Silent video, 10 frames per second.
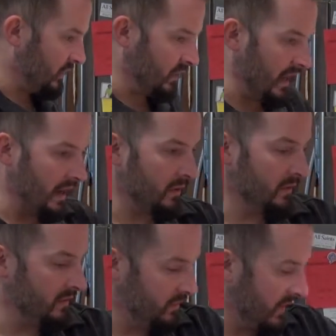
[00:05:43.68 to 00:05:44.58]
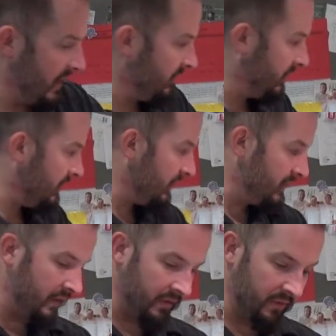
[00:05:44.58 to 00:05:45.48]
Now that we got everything in
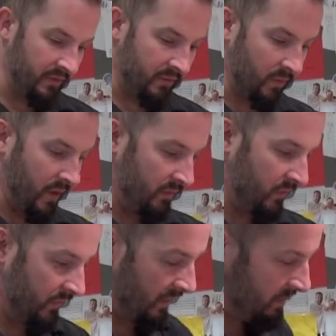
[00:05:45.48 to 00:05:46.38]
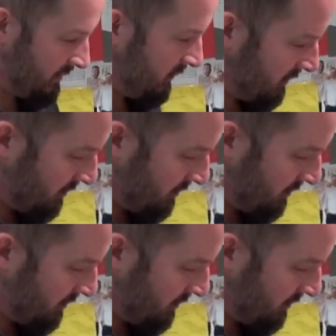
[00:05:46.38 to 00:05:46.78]
here and we're waiting for it to come up to a